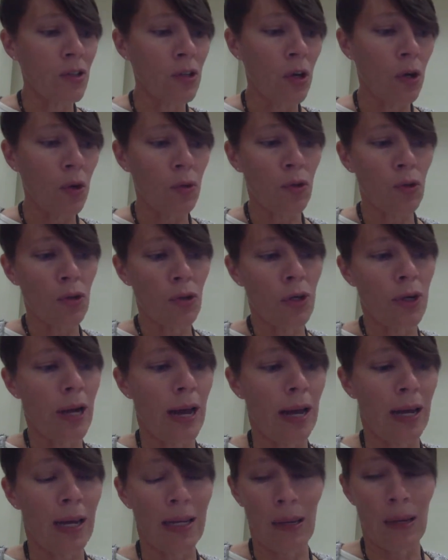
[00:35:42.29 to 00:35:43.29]
as you go
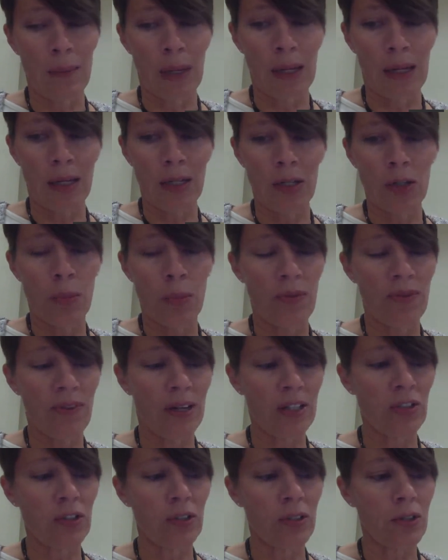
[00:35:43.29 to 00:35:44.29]
through your academic
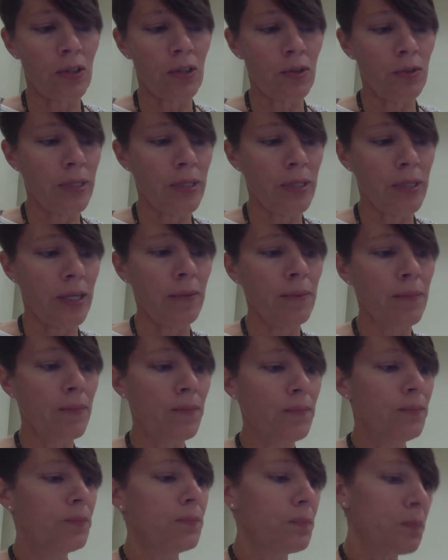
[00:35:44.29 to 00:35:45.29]
and your professional
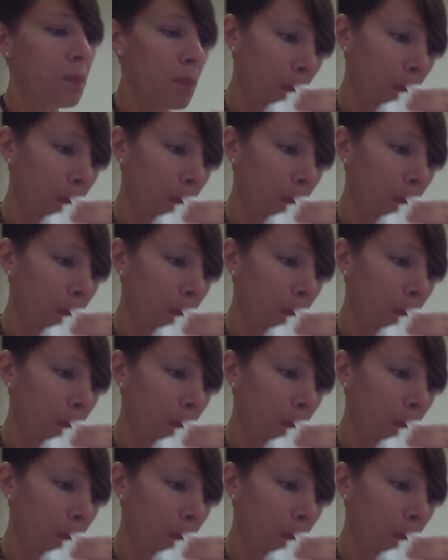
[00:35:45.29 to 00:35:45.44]
career.